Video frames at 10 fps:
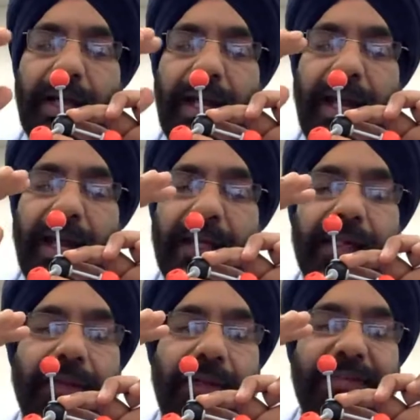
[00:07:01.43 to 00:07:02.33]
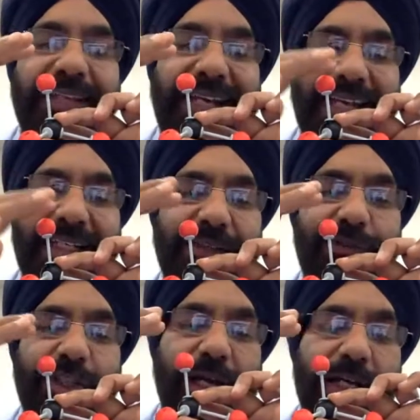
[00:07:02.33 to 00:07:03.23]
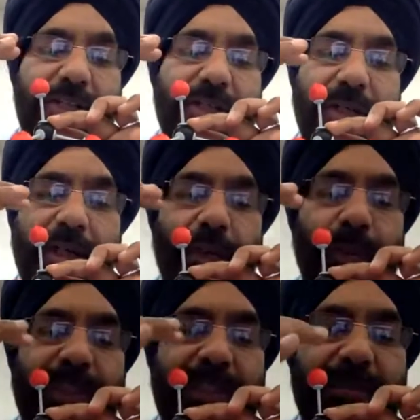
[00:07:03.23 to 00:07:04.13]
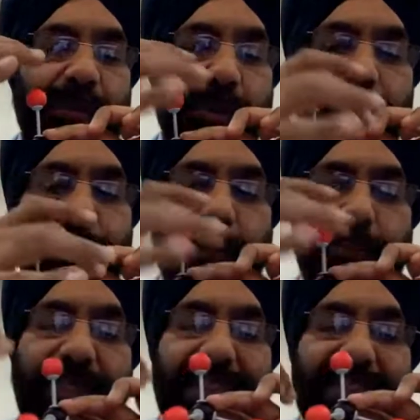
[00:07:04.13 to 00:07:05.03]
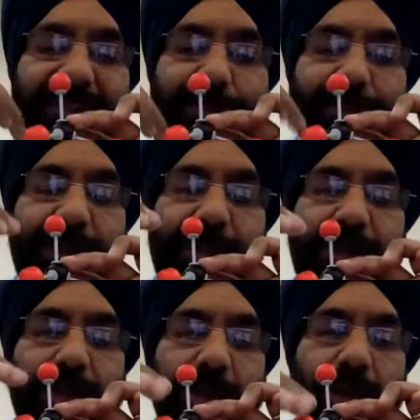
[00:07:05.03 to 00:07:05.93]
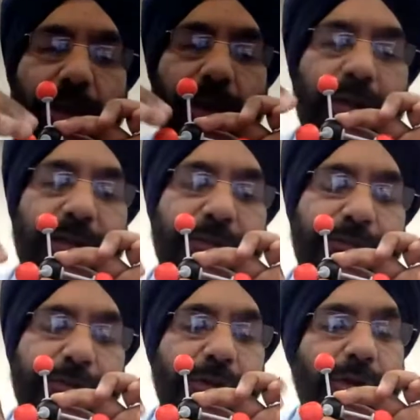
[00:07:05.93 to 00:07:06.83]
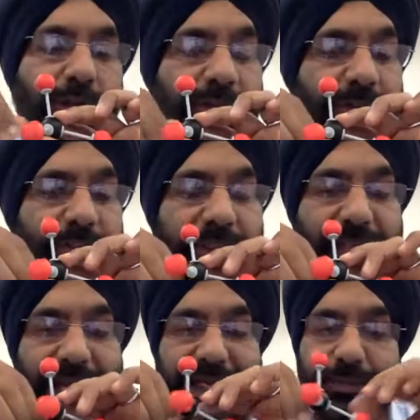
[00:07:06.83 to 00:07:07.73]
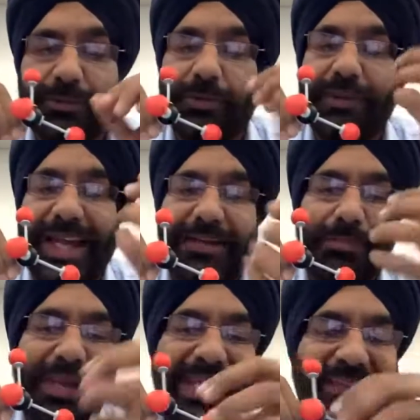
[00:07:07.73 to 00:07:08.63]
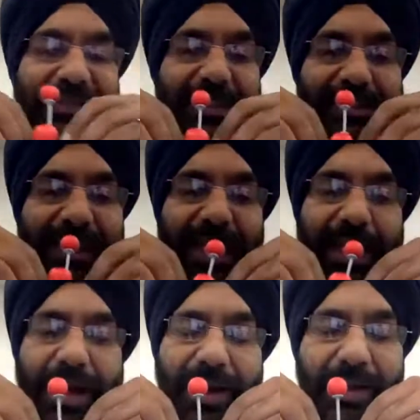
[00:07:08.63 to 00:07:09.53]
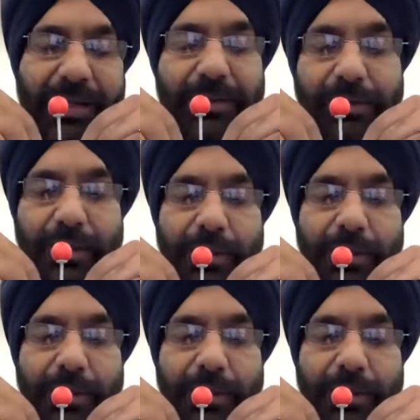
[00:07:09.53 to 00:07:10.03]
And there is a negative charge which is uniformly dispersed on all the 4 oxygen atoms. So that makes this ion